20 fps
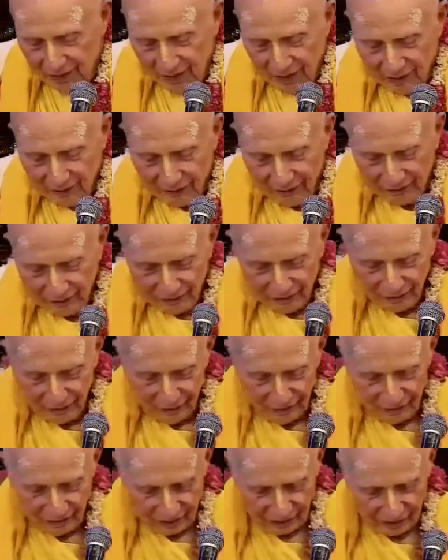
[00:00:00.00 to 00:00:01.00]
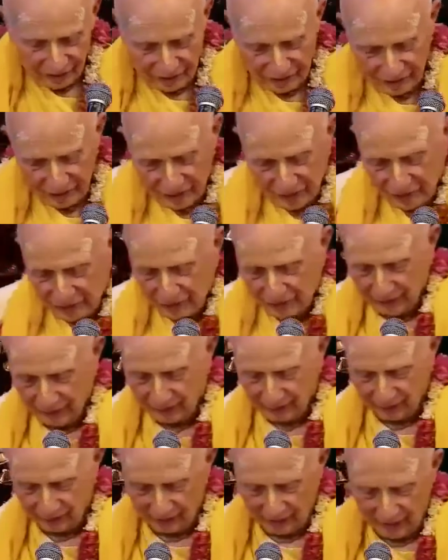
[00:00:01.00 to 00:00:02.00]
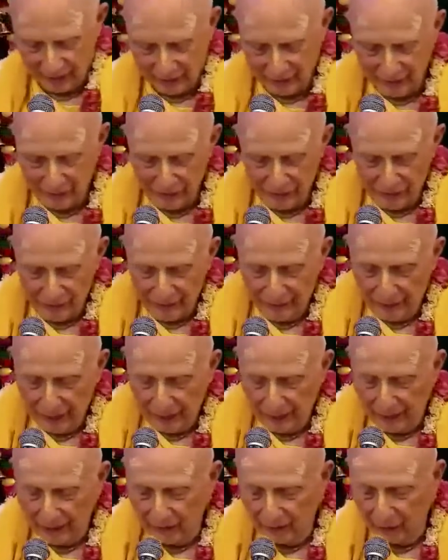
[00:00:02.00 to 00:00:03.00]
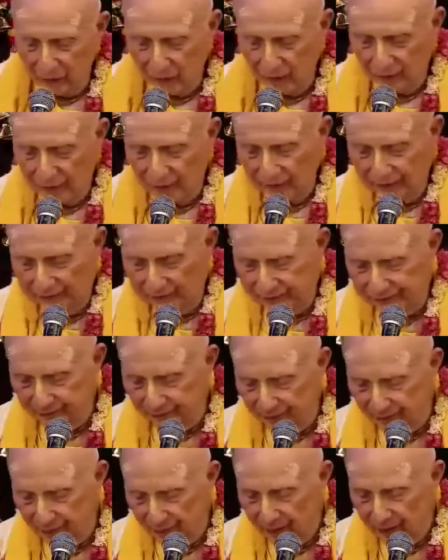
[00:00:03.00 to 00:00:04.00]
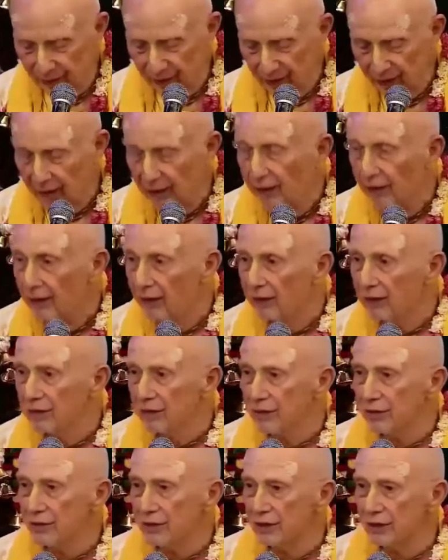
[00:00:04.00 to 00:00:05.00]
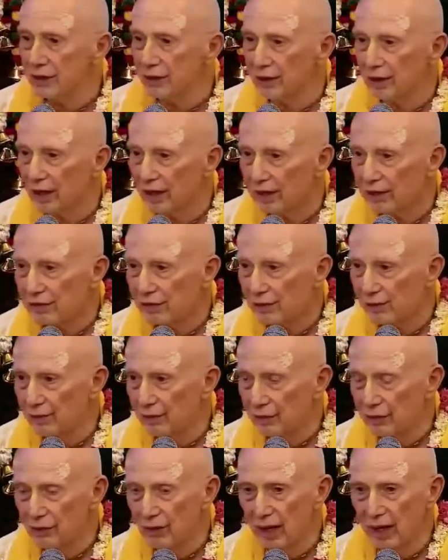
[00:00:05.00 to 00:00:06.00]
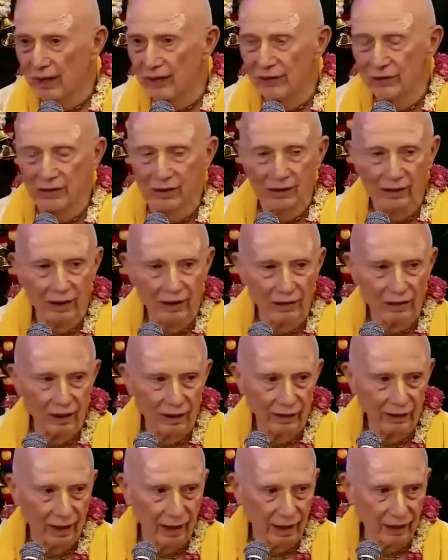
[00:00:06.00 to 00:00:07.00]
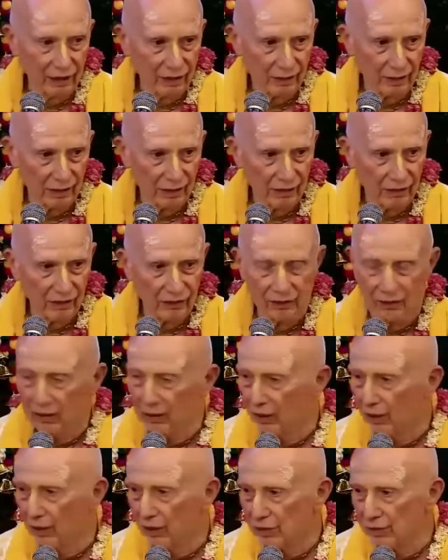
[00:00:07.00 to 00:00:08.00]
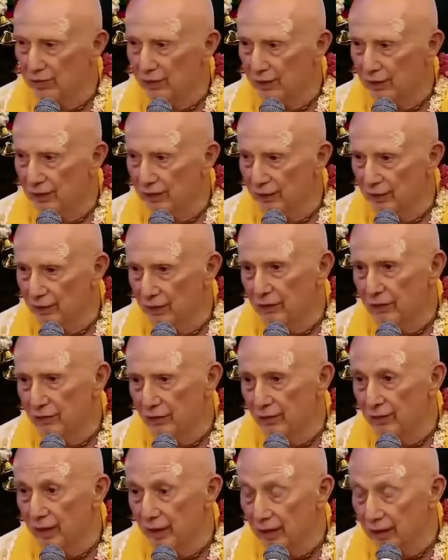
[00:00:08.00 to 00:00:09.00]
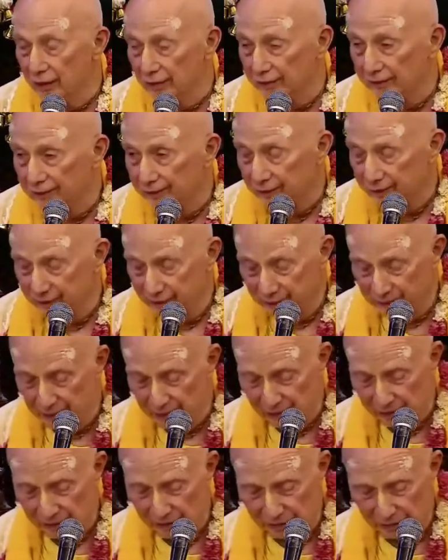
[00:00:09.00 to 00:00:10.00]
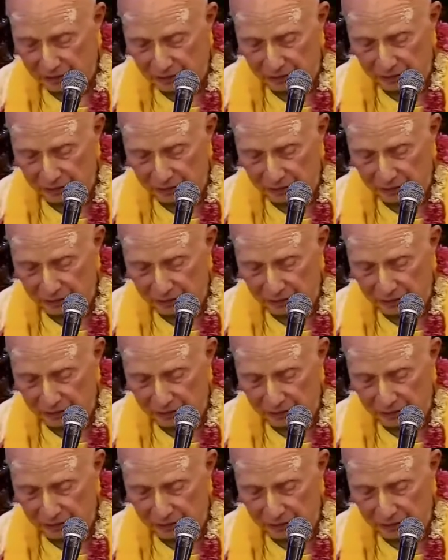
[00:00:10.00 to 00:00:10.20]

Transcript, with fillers: they had found this interesting analogy, that a woman, she has some attraction and attachment to her husband or to a man, as it's